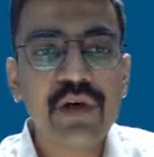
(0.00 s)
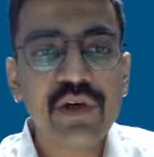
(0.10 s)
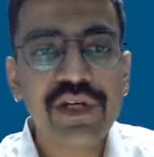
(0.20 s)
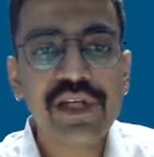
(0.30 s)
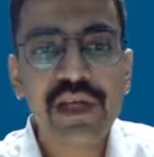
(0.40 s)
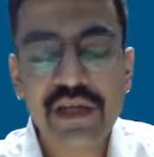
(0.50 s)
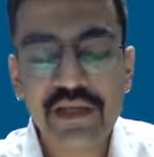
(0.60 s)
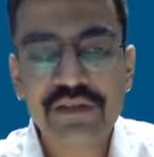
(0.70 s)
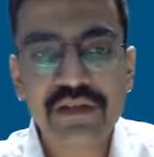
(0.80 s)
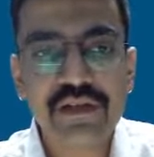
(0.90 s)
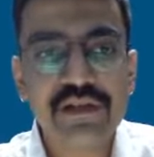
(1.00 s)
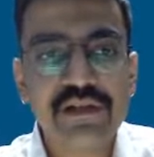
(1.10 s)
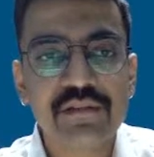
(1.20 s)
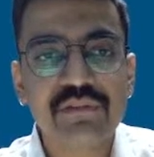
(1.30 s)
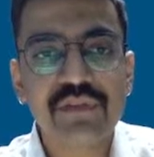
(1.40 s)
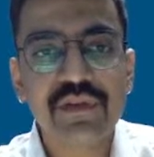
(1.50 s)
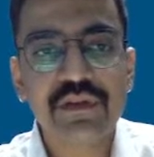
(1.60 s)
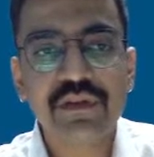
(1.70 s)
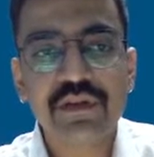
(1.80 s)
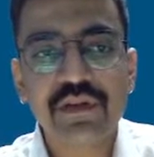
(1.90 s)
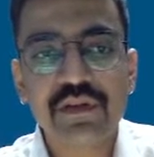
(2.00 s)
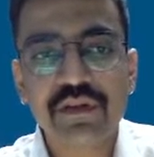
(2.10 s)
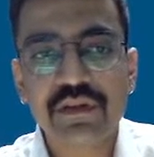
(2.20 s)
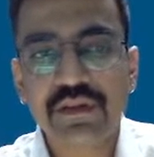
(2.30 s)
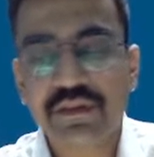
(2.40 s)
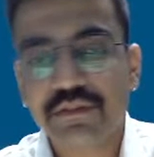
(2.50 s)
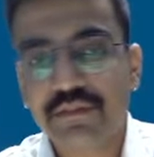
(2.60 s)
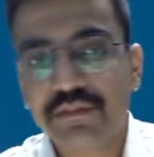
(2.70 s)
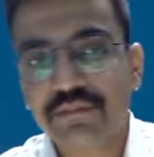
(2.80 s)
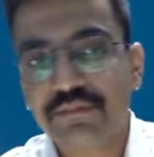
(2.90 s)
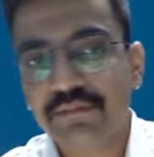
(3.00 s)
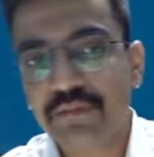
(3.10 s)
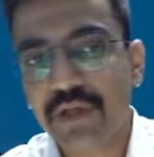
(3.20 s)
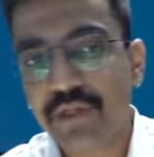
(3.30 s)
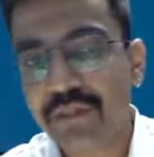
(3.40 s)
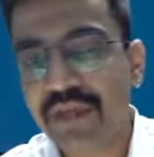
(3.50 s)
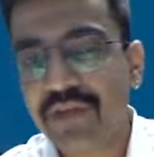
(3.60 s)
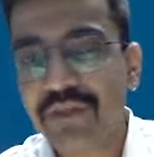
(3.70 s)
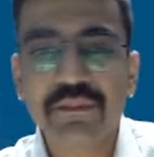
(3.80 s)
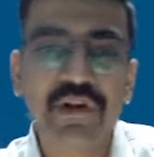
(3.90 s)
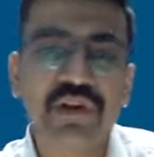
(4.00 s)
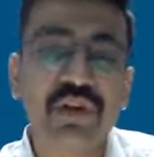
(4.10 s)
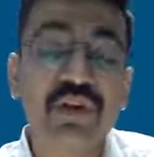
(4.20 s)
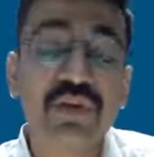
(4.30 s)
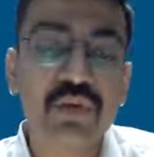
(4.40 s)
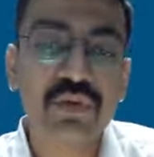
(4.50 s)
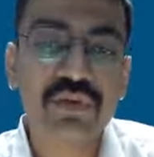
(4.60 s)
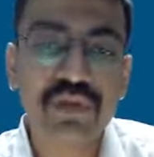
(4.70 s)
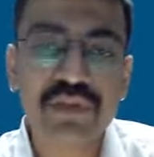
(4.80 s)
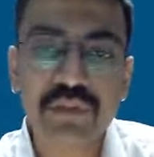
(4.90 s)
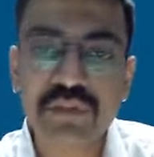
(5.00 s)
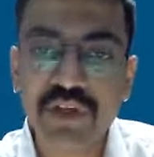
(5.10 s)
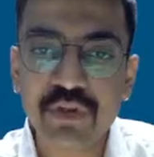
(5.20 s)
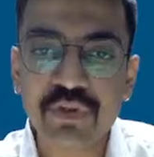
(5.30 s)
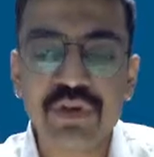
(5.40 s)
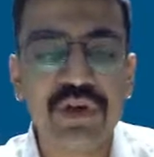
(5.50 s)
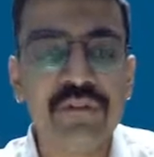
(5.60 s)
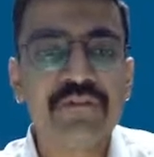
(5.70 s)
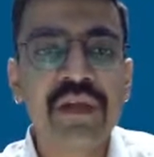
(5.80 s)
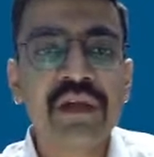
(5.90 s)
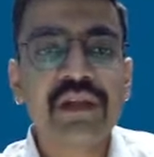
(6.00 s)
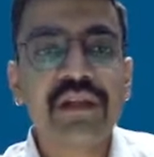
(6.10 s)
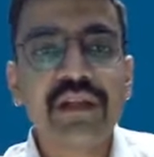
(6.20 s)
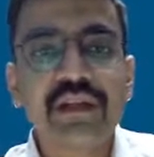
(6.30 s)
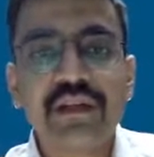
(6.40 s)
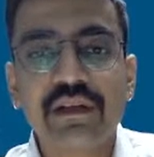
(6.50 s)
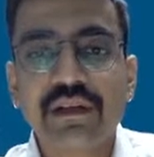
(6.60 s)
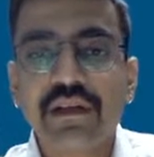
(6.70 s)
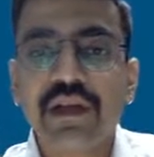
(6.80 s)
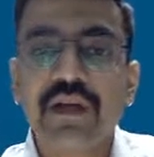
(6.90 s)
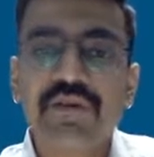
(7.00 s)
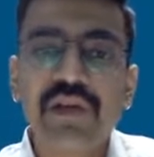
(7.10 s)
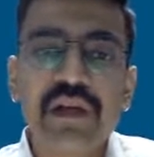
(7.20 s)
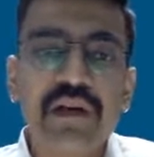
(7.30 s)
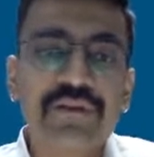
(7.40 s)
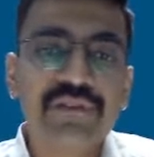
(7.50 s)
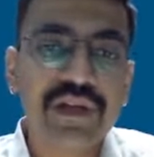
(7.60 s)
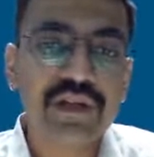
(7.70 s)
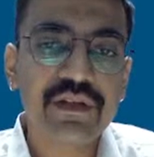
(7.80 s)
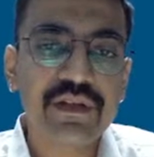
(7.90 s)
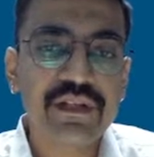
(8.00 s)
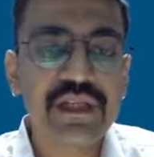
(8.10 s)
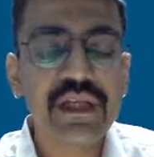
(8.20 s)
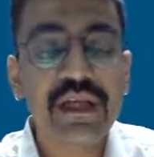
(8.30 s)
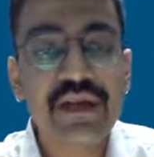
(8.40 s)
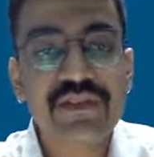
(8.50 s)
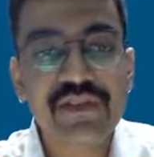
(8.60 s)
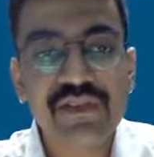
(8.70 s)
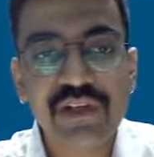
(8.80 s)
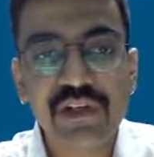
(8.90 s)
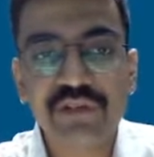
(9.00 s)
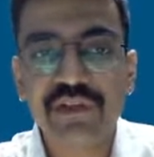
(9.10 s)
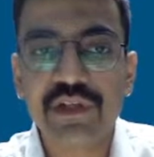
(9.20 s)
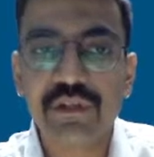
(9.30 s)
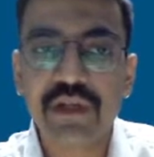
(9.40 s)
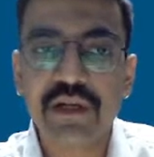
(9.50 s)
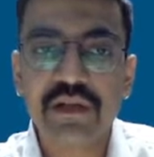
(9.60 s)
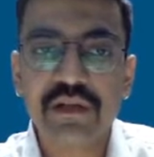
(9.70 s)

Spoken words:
already has uh, a replacement product or a close substitute good, then it will affect the elasticity of the demand,